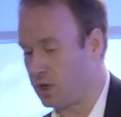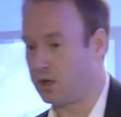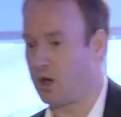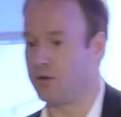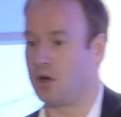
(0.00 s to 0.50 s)
a
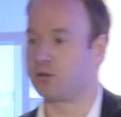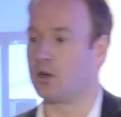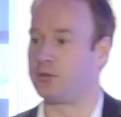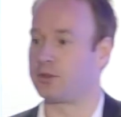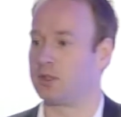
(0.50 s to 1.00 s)
lot of our
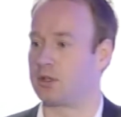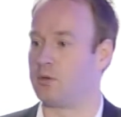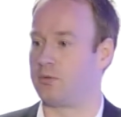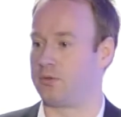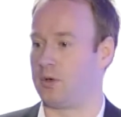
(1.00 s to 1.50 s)
growth is going to
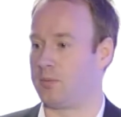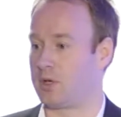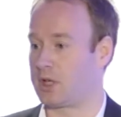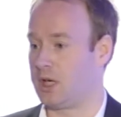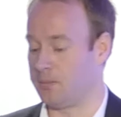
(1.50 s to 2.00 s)
come from,
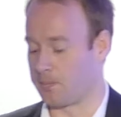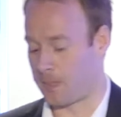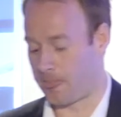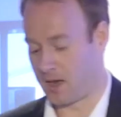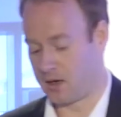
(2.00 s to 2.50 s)
okay?
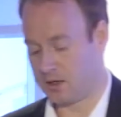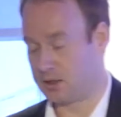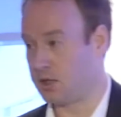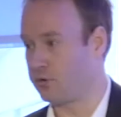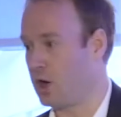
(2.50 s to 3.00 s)

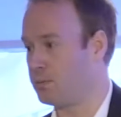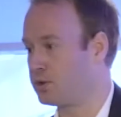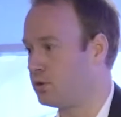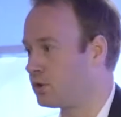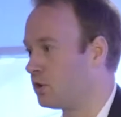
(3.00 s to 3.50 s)
Niche
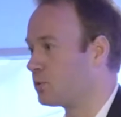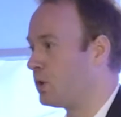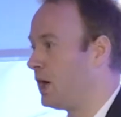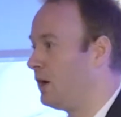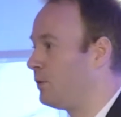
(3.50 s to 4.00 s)
pharmaceuticals. We
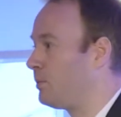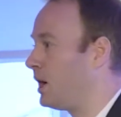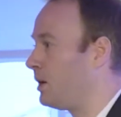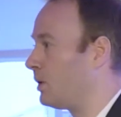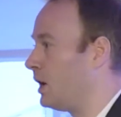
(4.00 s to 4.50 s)
have a
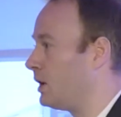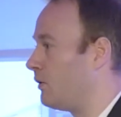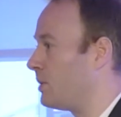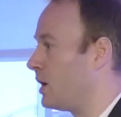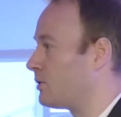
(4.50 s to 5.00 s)
pipeline of
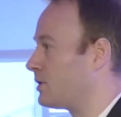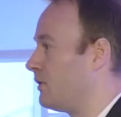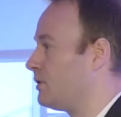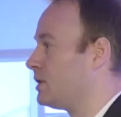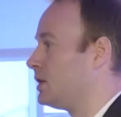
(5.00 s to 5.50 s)
about
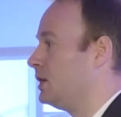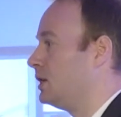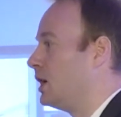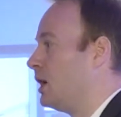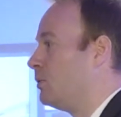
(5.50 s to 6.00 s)
70.
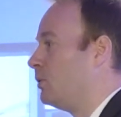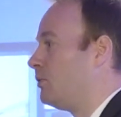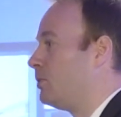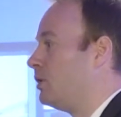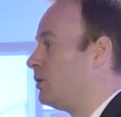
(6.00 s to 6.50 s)

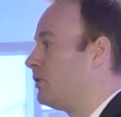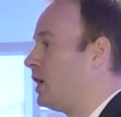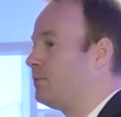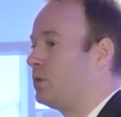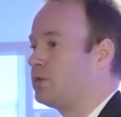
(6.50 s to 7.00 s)
We've put
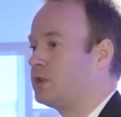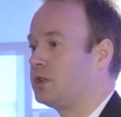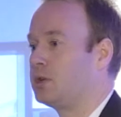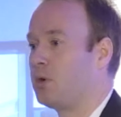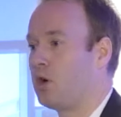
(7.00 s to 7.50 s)
5 products into
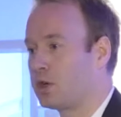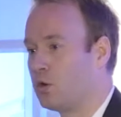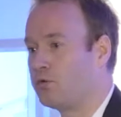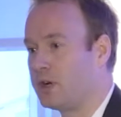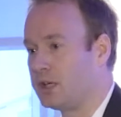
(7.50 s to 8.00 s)
the market
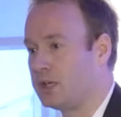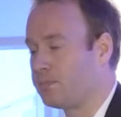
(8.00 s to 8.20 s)
already.